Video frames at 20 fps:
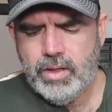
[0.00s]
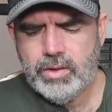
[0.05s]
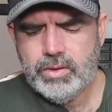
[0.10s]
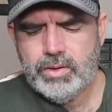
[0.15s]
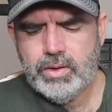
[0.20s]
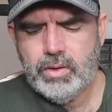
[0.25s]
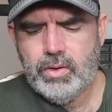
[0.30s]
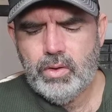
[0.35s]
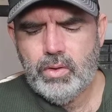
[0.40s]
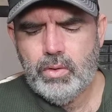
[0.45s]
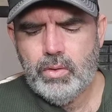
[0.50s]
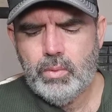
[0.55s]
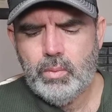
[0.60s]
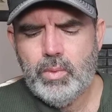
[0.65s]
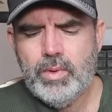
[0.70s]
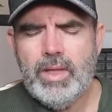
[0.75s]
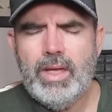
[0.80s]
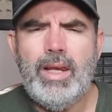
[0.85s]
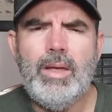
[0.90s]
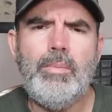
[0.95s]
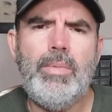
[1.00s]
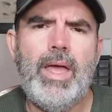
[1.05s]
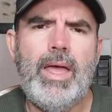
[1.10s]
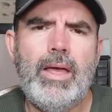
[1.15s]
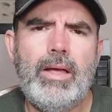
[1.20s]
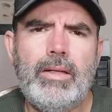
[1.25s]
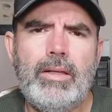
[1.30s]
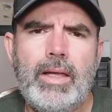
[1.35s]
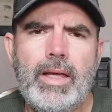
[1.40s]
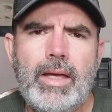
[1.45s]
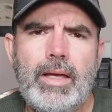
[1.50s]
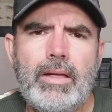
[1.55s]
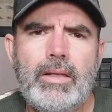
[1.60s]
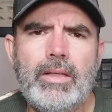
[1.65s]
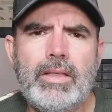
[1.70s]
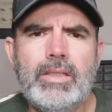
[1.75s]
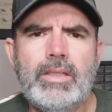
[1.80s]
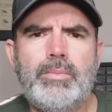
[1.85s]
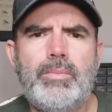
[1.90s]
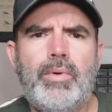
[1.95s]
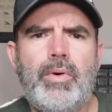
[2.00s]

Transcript: So with any pale ale, it's